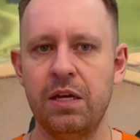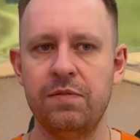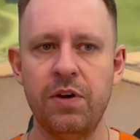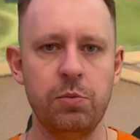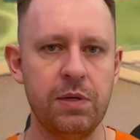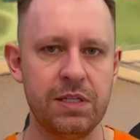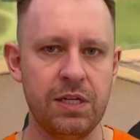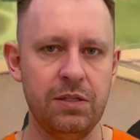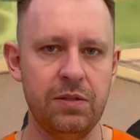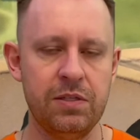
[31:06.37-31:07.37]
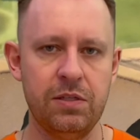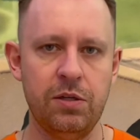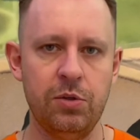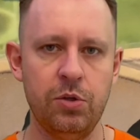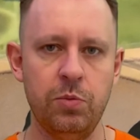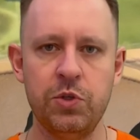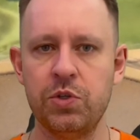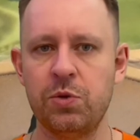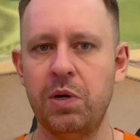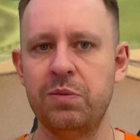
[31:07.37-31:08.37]
very one-sided scenario, which
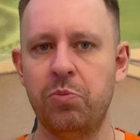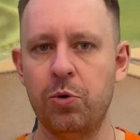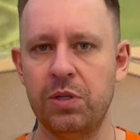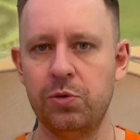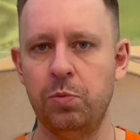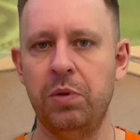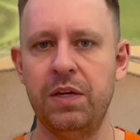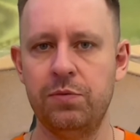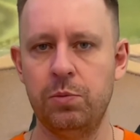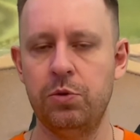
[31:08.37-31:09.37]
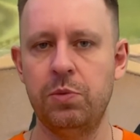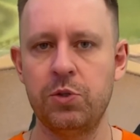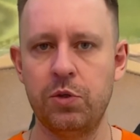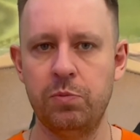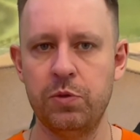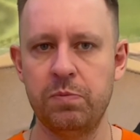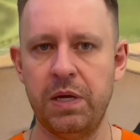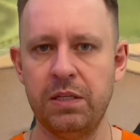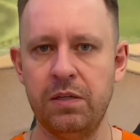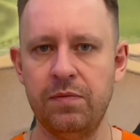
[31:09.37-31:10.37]
is quite boring to play from the Russian
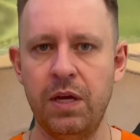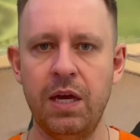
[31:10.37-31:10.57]
perspective.